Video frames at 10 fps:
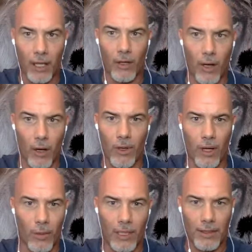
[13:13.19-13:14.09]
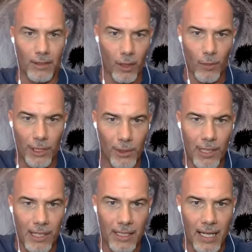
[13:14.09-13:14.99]
you know, are we, are we, are we
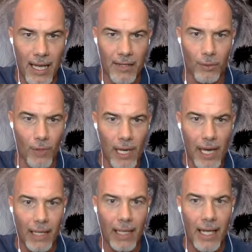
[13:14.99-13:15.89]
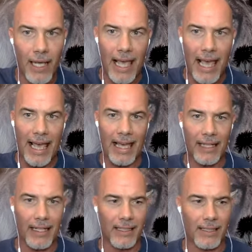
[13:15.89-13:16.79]
doing it tonight or what? And
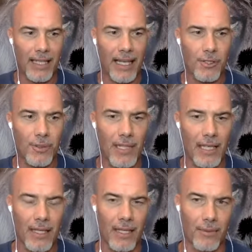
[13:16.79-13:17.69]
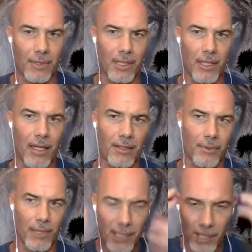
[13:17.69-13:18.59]
instead treat that thing as a, as a
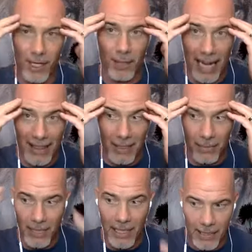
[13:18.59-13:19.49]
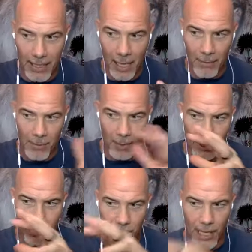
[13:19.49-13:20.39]
relationship. But I think many times
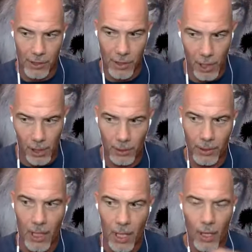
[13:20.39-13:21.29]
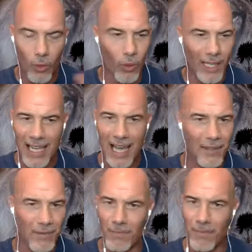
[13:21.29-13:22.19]
because they're not taught, what kind
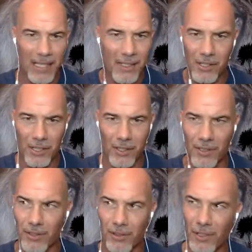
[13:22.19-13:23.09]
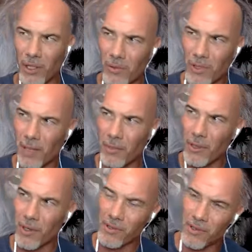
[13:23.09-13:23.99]
of messages don't come
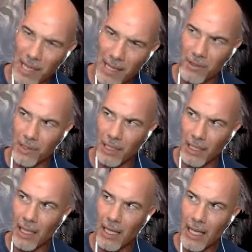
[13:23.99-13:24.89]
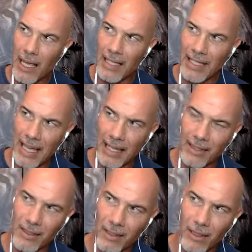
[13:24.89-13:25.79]
across salesy yet
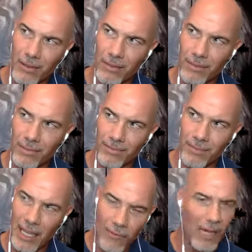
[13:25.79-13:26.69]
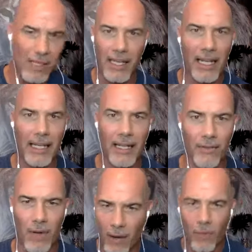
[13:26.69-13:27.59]
can resonate?
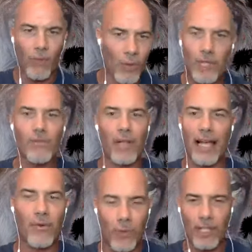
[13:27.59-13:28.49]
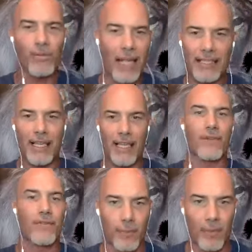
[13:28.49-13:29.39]
What do you like? What do you like to hear
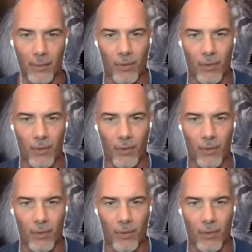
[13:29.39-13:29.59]
from him?